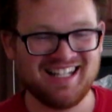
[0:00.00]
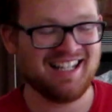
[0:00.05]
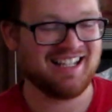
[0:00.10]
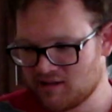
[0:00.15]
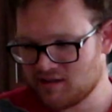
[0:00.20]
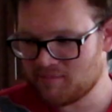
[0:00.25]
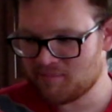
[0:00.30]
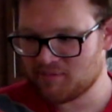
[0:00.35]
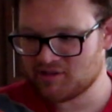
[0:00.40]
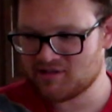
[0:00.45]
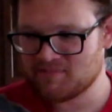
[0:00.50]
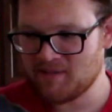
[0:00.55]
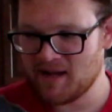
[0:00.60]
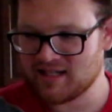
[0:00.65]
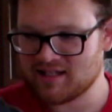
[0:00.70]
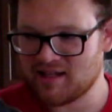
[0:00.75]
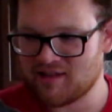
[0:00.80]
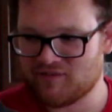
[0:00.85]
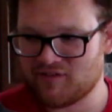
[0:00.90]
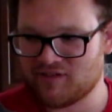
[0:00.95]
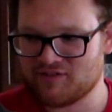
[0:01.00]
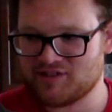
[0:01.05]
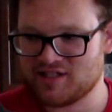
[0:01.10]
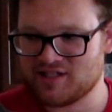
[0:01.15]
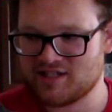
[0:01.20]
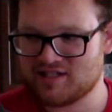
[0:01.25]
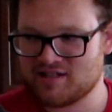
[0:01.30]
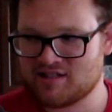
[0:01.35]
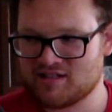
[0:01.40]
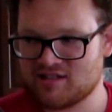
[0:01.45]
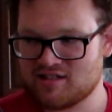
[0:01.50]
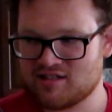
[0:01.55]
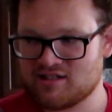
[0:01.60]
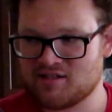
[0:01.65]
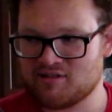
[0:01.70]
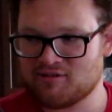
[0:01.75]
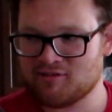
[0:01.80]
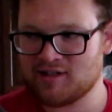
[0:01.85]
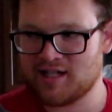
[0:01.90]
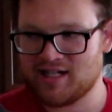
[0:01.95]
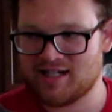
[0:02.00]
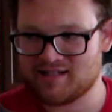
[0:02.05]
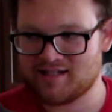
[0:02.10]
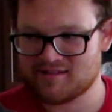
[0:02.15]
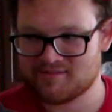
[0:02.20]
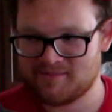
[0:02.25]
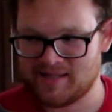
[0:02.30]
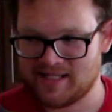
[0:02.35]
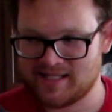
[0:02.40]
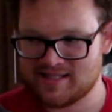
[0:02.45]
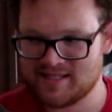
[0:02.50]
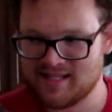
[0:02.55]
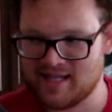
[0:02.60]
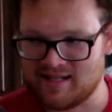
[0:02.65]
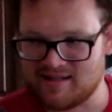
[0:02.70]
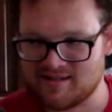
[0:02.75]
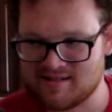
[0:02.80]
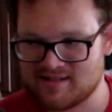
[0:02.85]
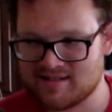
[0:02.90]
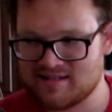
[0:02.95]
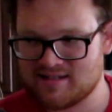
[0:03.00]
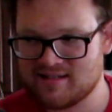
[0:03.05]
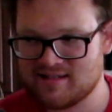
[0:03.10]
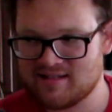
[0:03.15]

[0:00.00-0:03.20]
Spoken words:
The perspective of this story doesn't make sense.